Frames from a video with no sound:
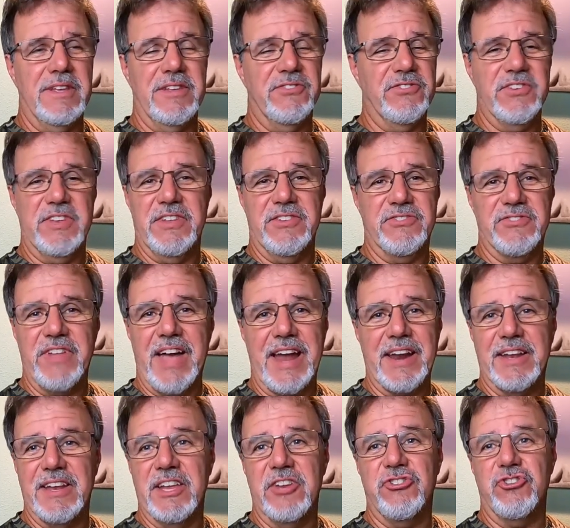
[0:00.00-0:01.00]
is
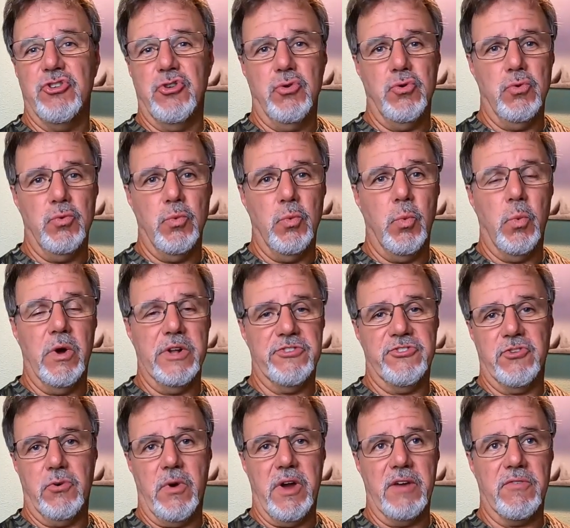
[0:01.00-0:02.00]
not an issue
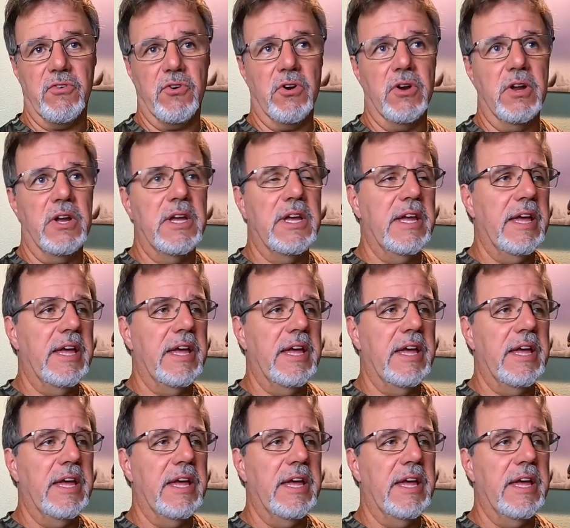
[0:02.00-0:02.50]
whatsoever.